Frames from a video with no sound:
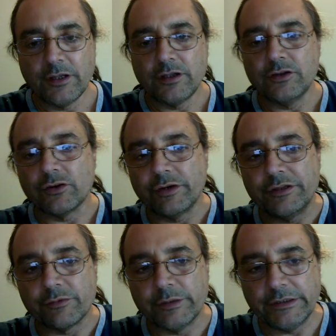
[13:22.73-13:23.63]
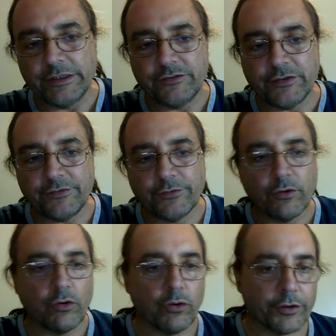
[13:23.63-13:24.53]
You're either religious
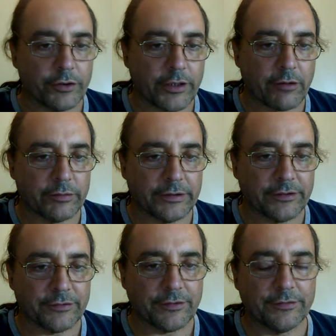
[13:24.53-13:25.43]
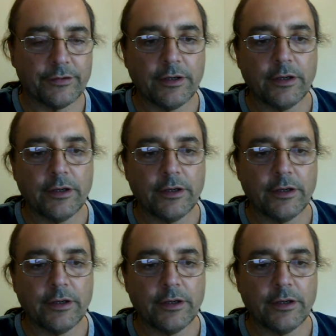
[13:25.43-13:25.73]
or you're not religious.